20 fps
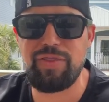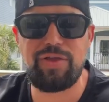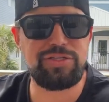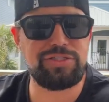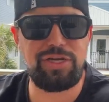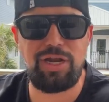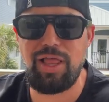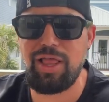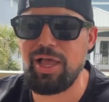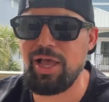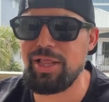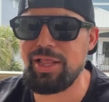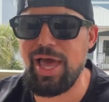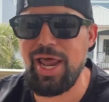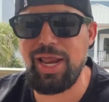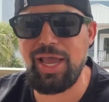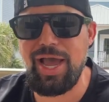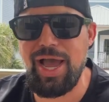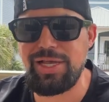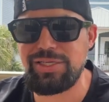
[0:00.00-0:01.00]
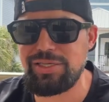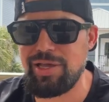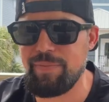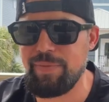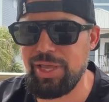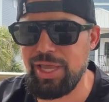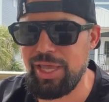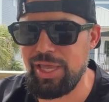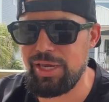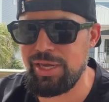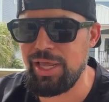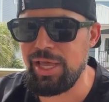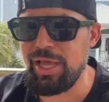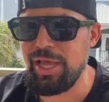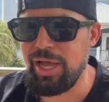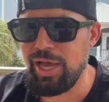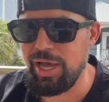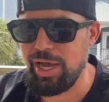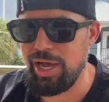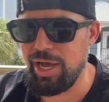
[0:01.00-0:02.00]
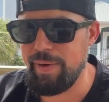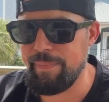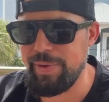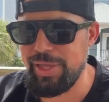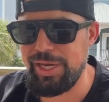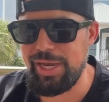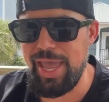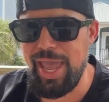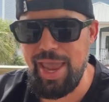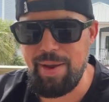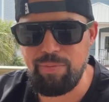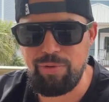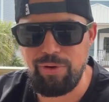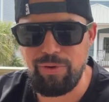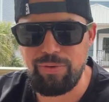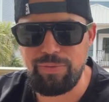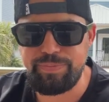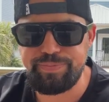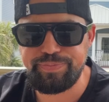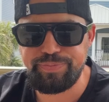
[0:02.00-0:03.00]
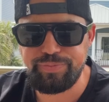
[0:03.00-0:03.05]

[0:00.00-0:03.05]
There's a lot of guys coming in April.